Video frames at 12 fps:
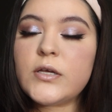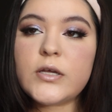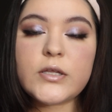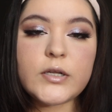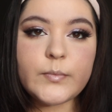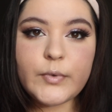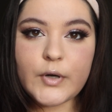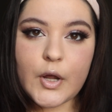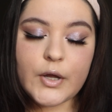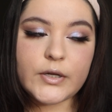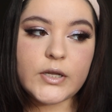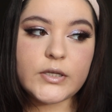you need to put
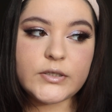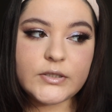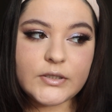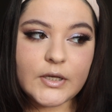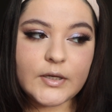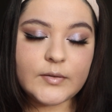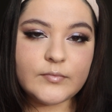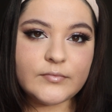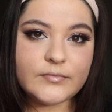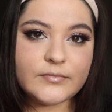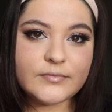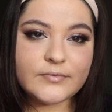on
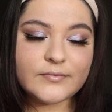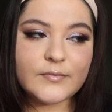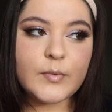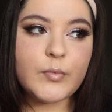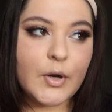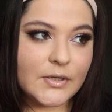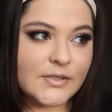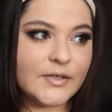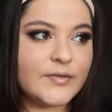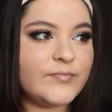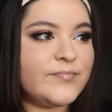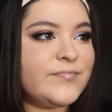some
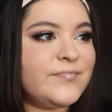bronzer.